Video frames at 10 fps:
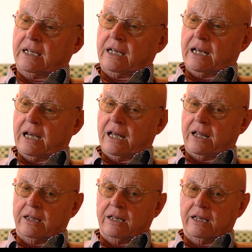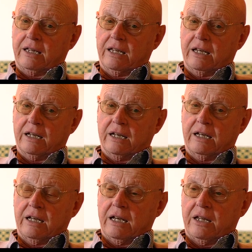and
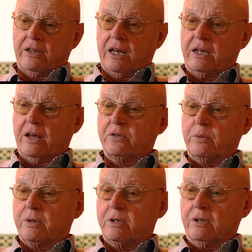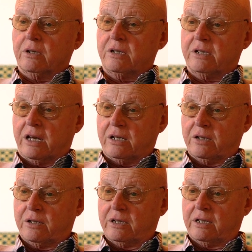that gives them a certain
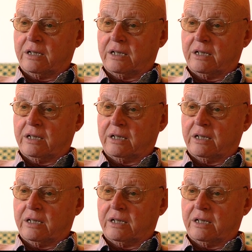status.